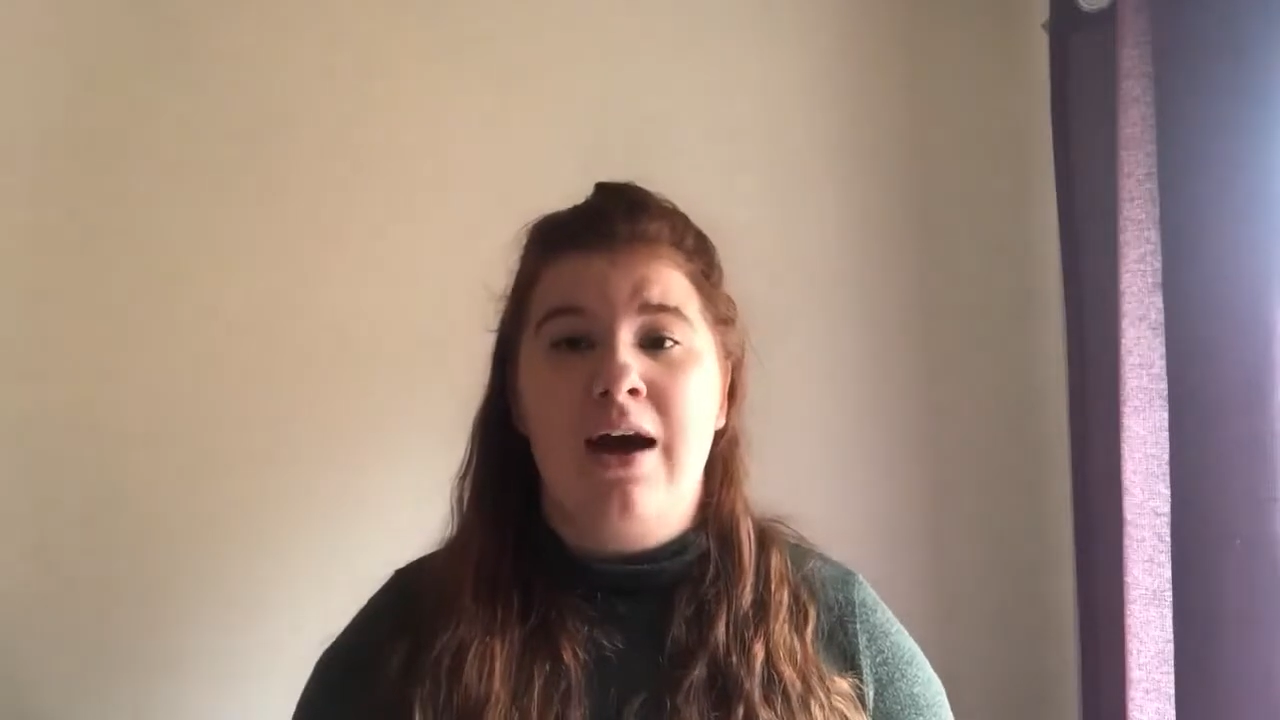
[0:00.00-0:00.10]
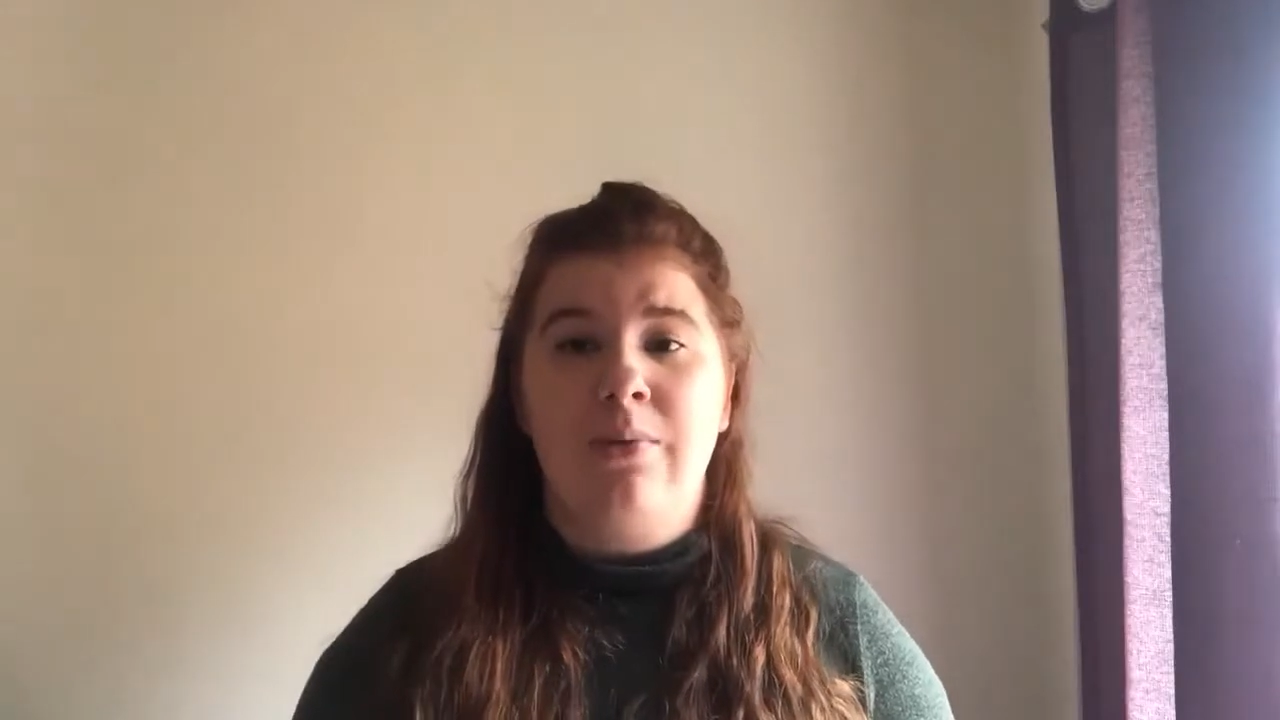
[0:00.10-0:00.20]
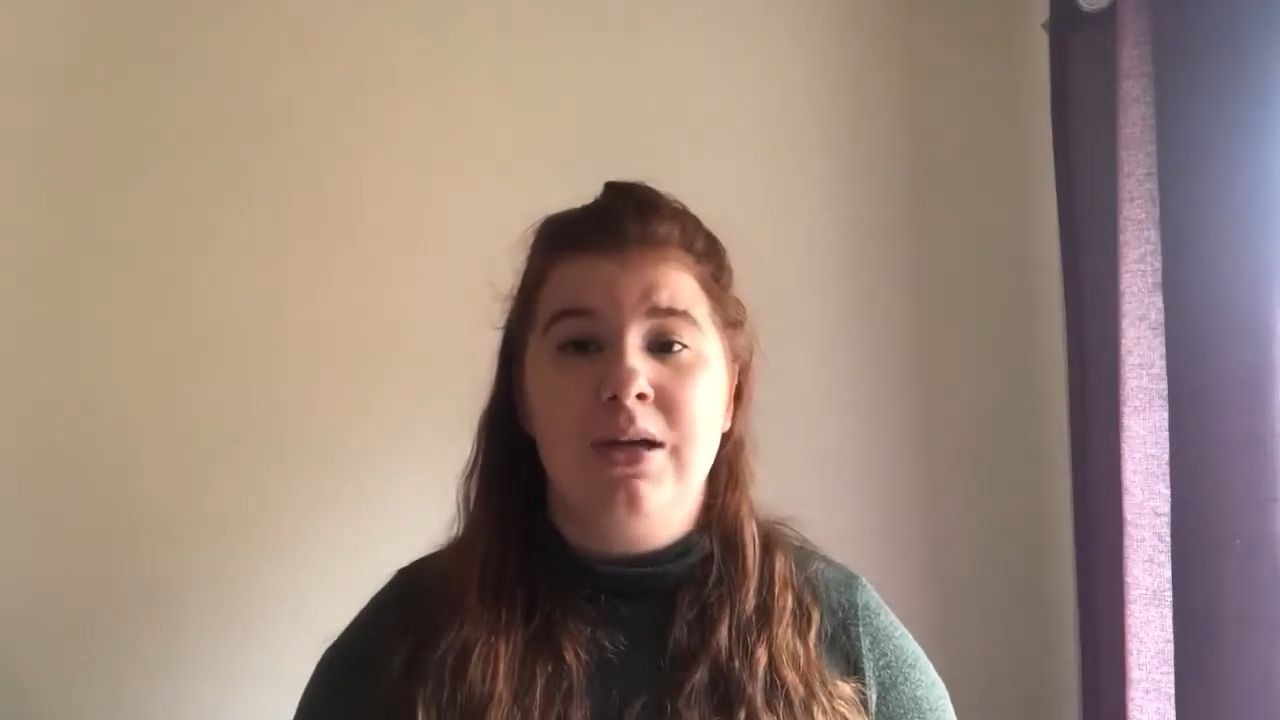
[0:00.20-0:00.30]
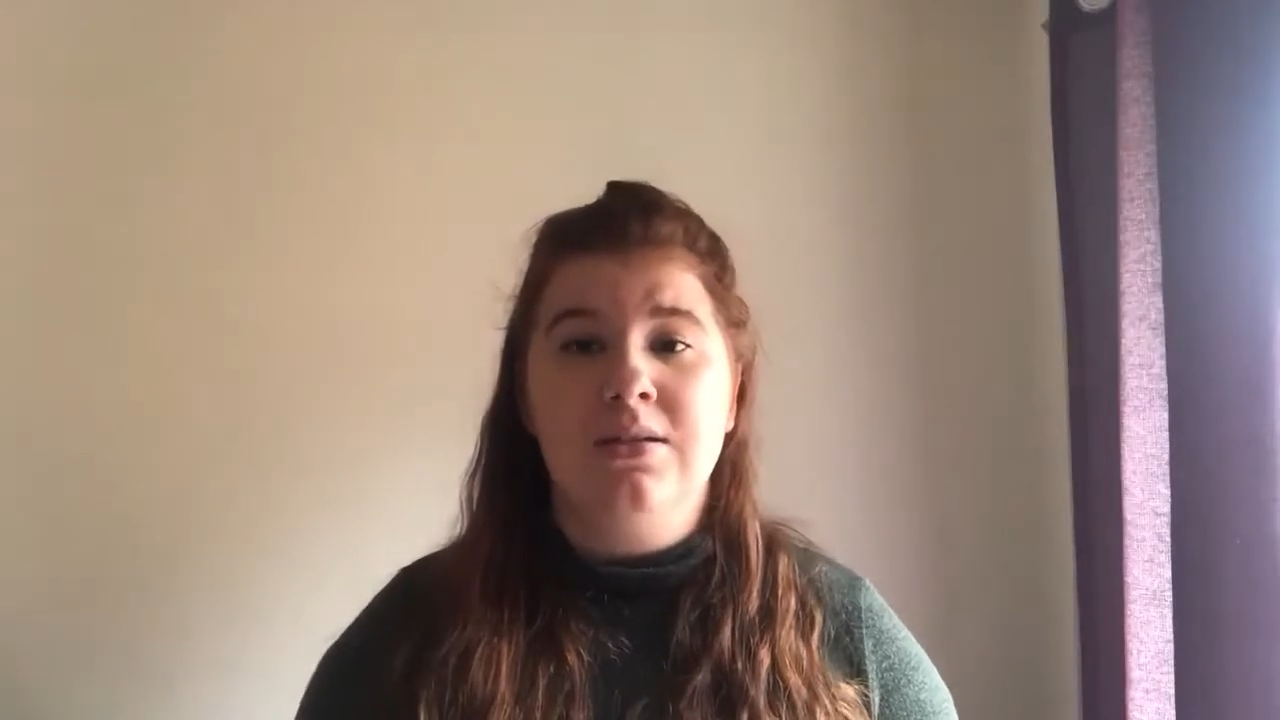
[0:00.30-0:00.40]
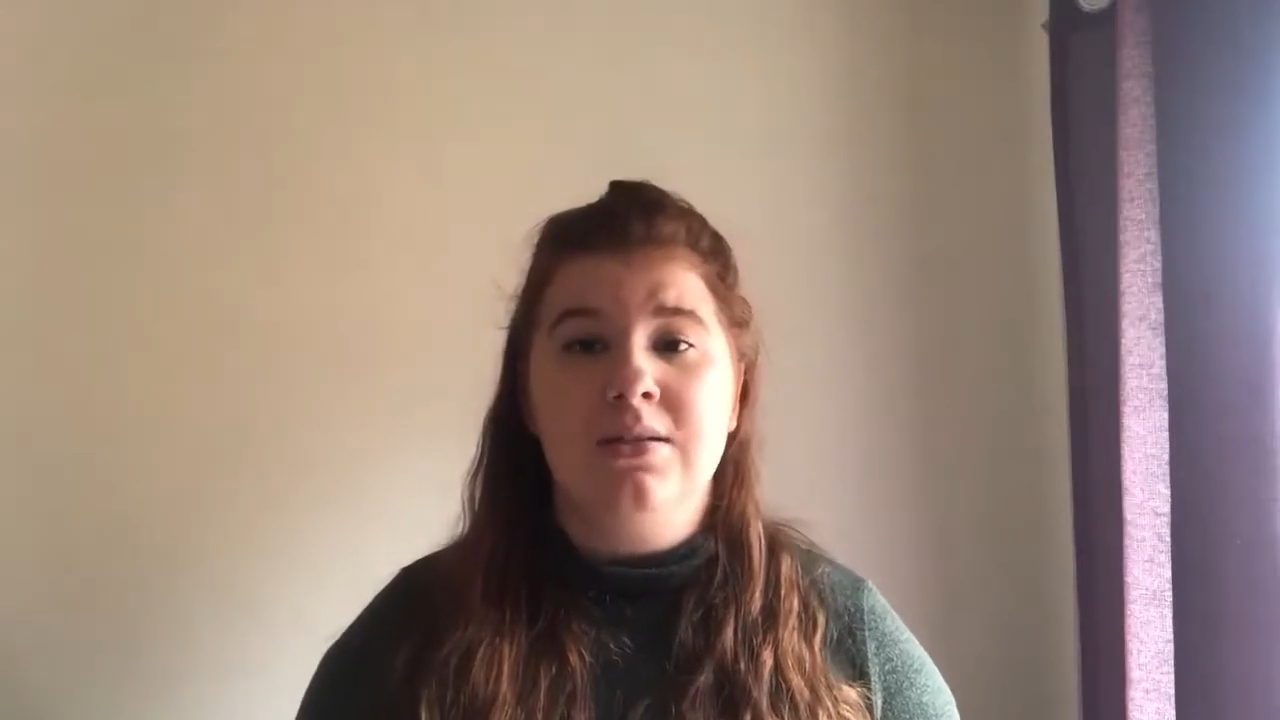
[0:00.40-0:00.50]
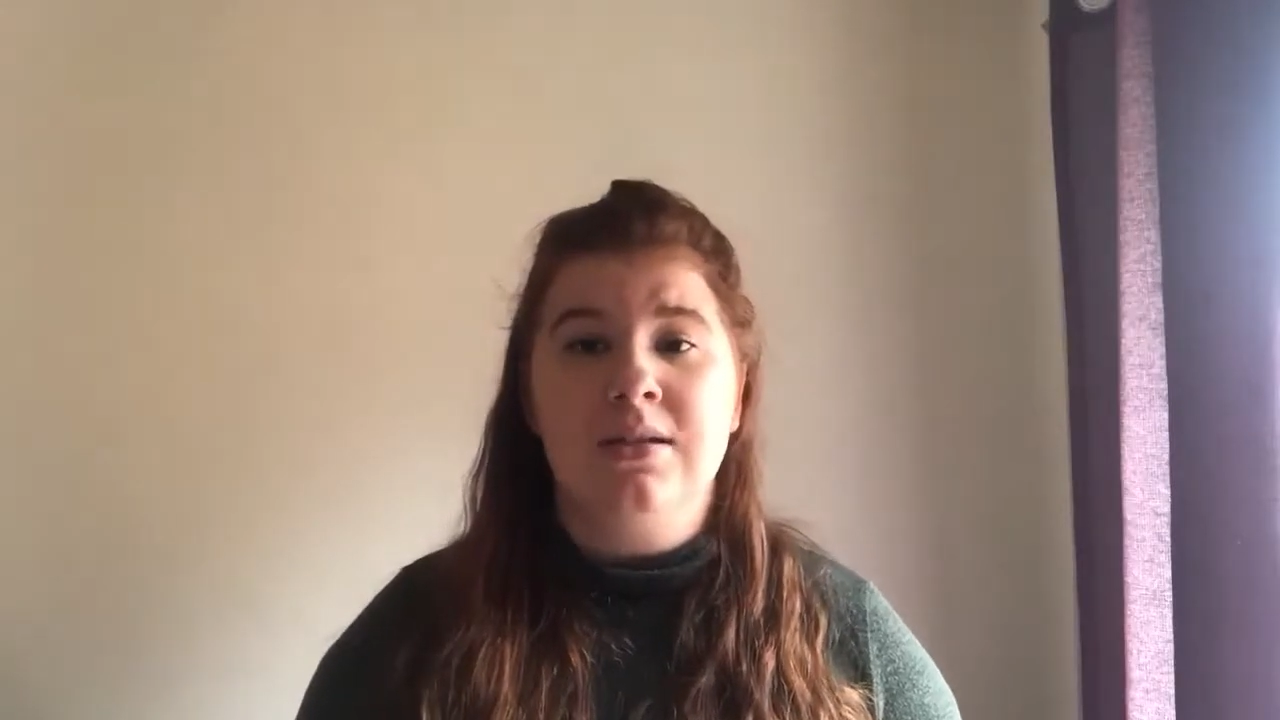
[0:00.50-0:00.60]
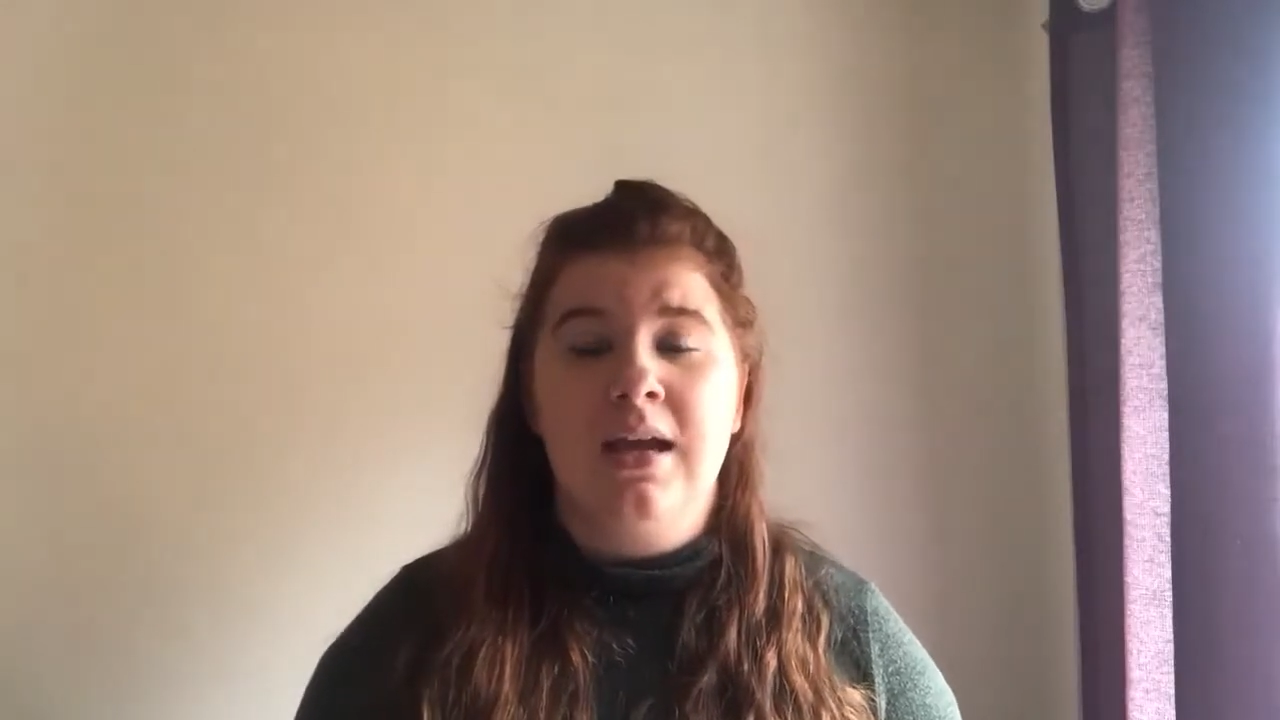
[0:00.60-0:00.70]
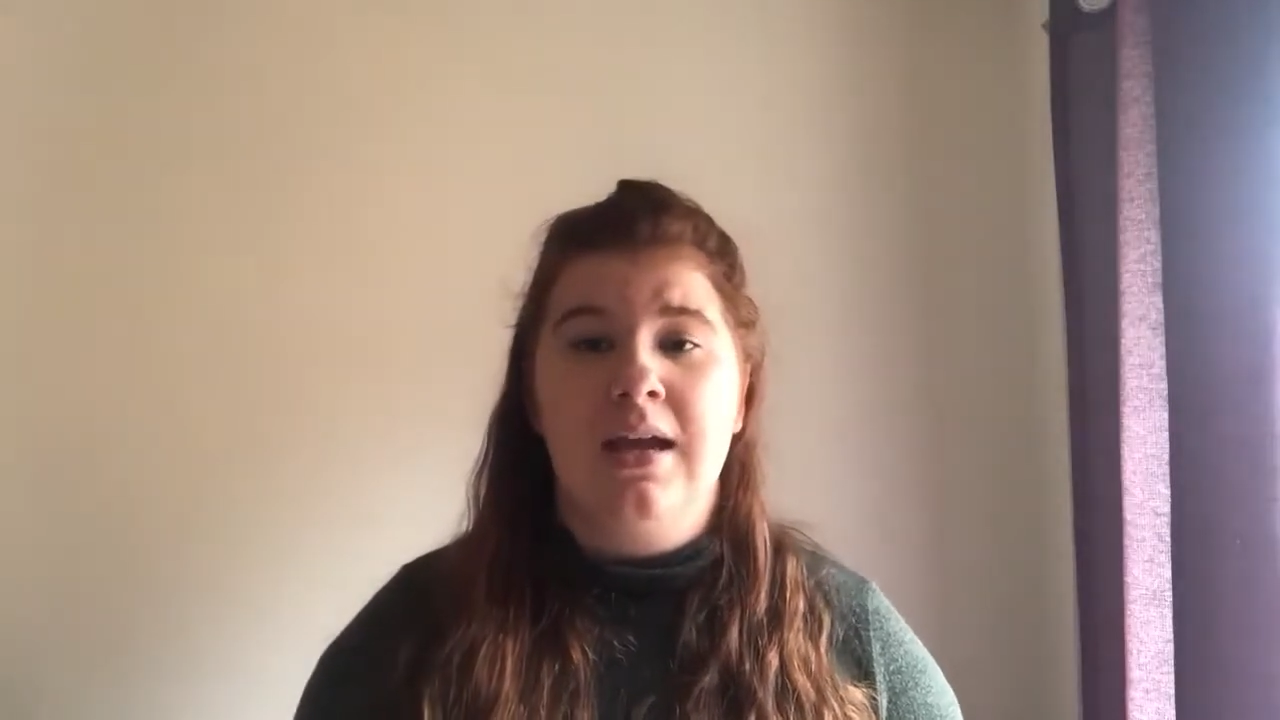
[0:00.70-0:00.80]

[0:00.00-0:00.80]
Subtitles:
hours,